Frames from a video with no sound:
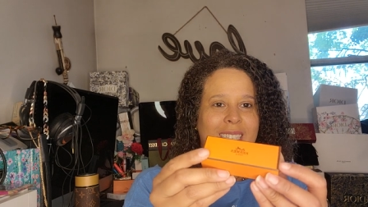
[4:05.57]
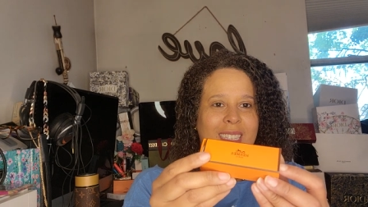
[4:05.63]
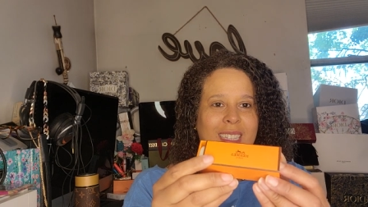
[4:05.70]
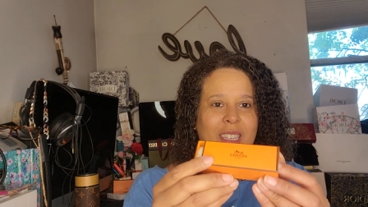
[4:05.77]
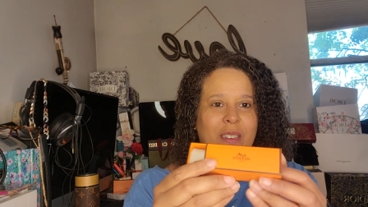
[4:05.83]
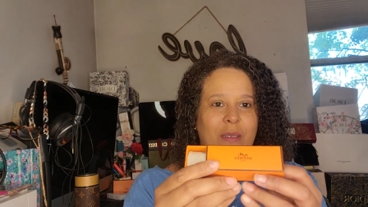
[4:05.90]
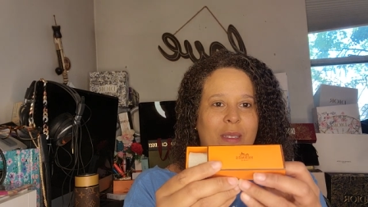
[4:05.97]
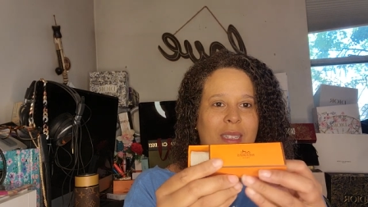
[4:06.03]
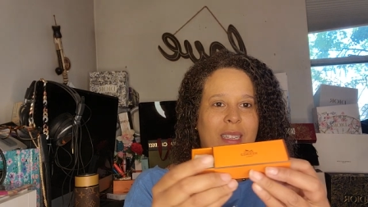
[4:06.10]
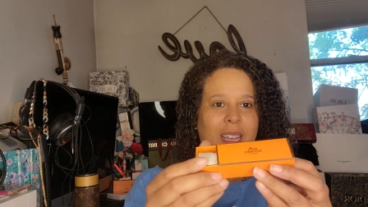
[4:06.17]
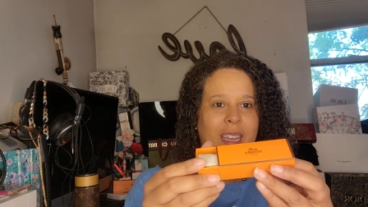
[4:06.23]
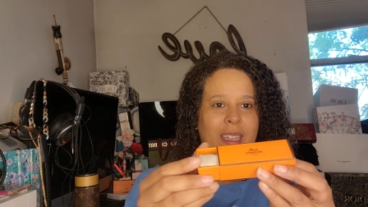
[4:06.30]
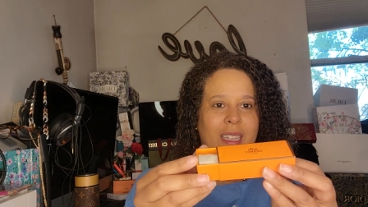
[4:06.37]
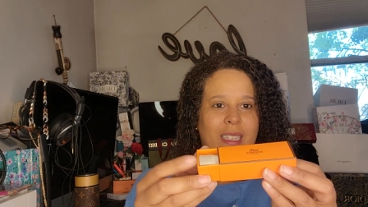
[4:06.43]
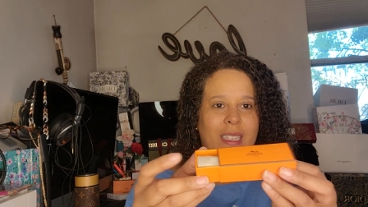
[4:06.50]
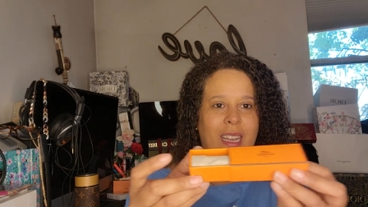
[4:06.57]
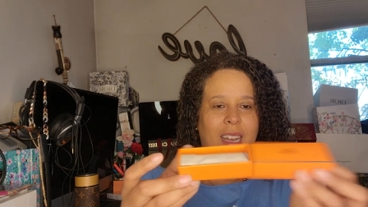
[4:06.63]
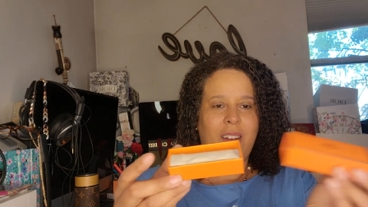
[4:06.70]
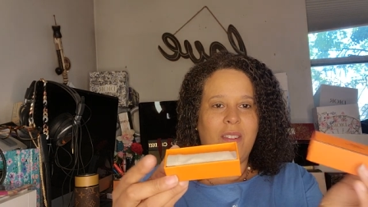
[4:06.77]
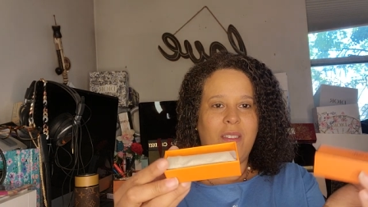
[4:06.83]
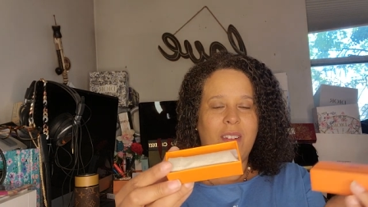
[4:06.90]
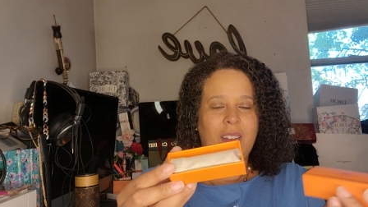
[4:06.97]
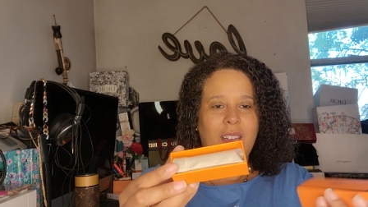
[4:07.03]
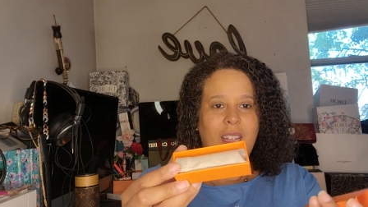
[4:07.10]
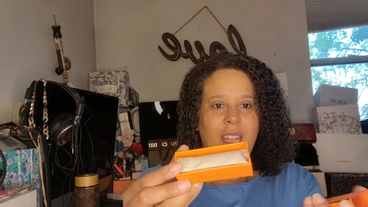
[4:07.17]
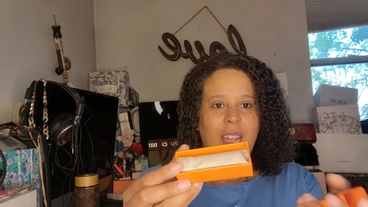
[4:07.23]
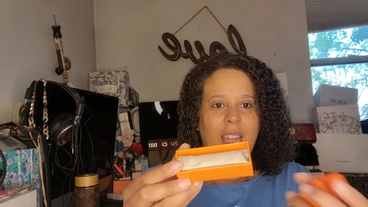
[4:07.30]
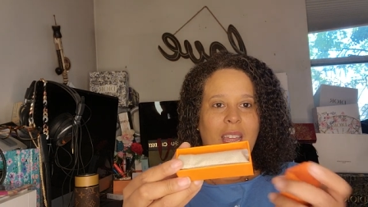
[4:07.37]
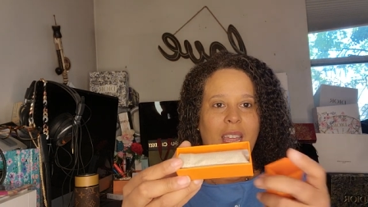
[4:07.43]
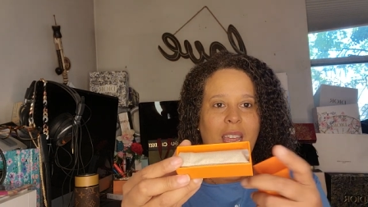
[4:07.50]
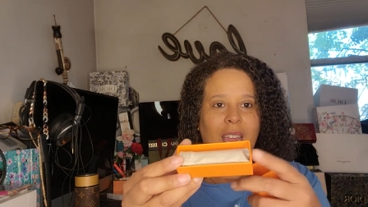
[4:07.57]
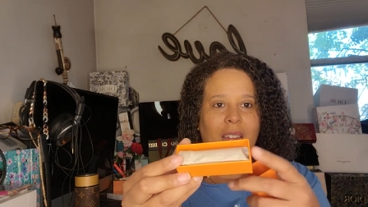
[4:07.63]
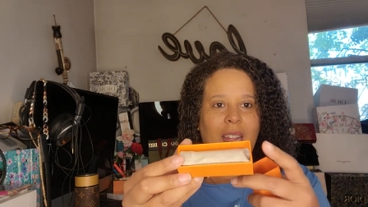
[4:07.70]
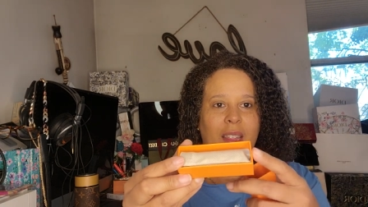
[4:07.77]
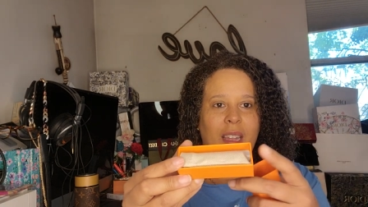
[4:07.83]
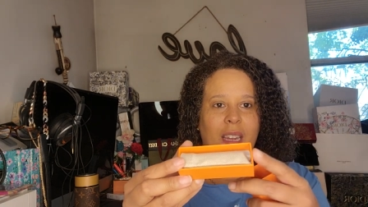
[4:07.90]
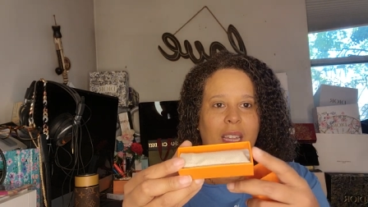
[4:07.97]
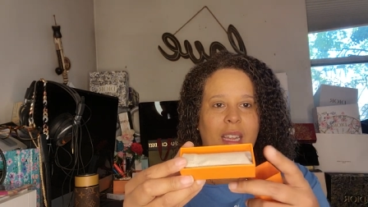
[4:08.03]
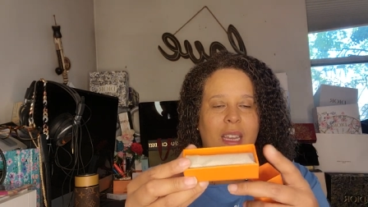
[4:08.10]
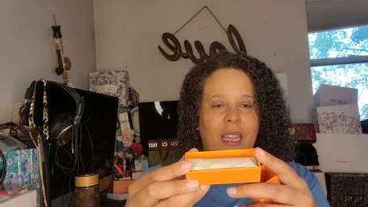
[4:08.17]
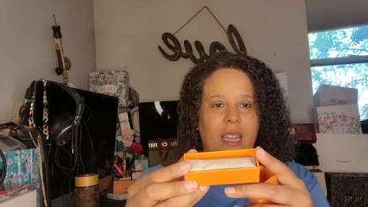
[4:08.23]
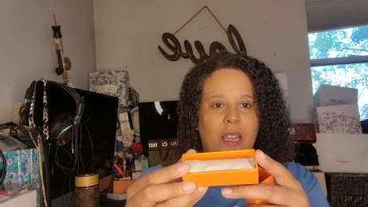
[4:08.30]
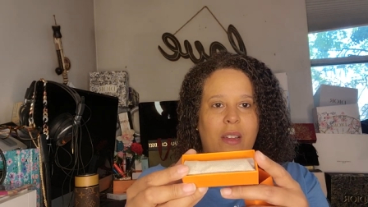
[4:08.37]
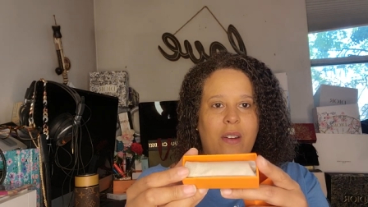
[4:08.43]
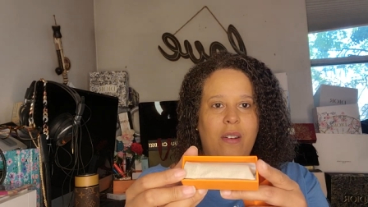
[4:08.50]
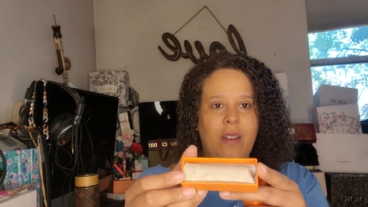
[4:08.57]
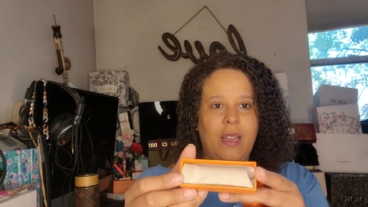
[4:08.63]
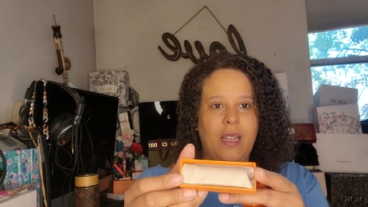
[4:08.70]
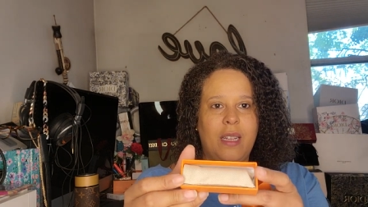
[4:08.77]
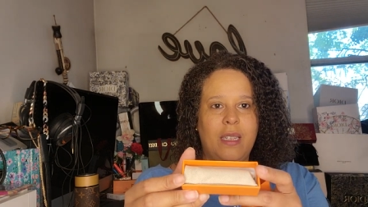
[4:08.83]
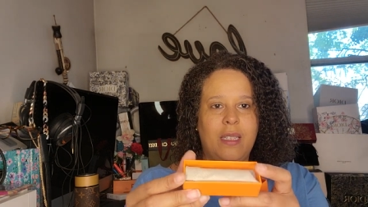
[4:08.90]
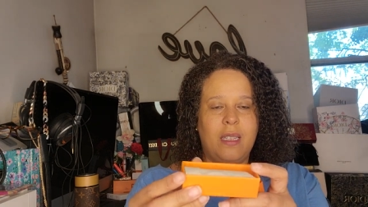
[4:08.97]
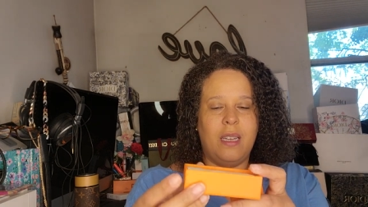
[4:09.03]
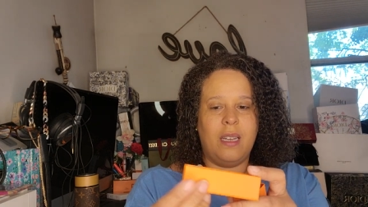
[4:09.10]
god an Hermes box and then you slide this out and then in here is